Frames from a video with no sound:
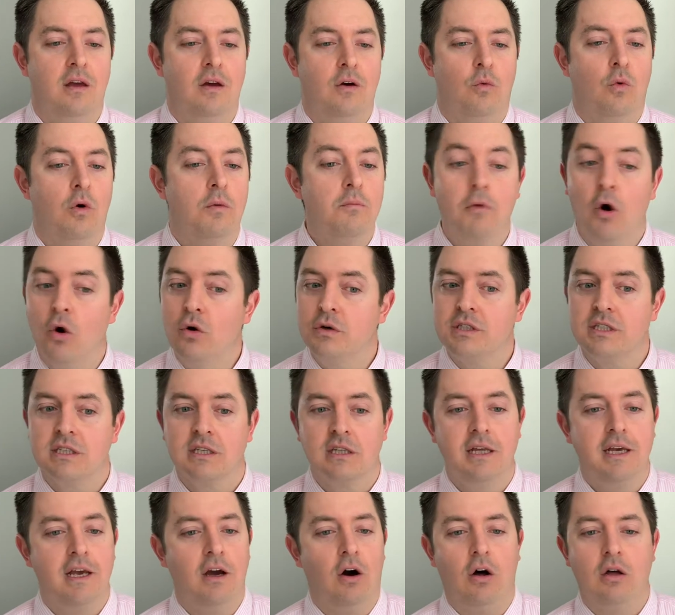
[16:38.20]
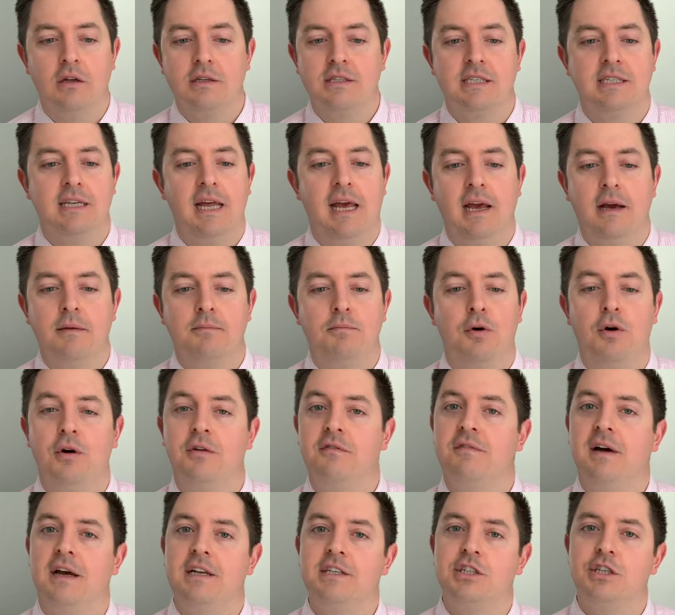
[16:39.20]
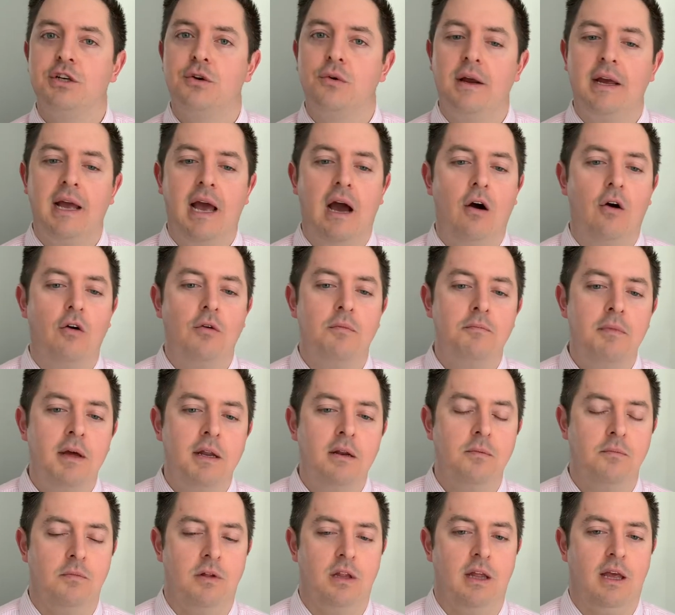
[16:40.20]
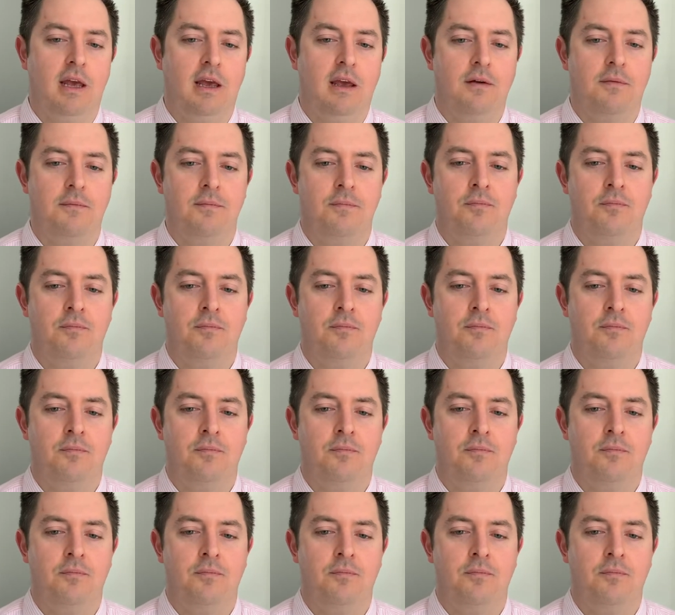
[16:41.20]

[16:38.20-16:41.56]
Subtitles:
We're mostly all staying put, venturing out minimally.